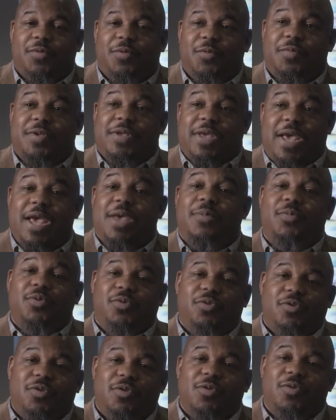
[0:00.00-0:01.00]
be able
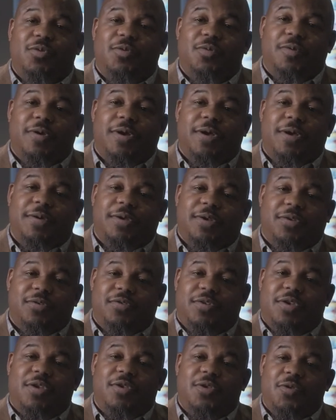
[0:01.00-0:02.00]
to
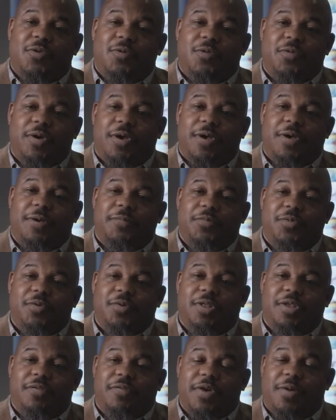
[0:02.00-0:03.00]
continue to
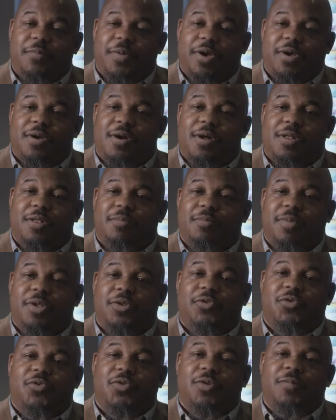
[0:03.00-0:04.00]
live out my call in
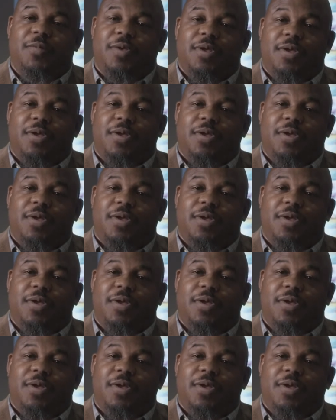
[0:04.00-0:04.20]
ministry.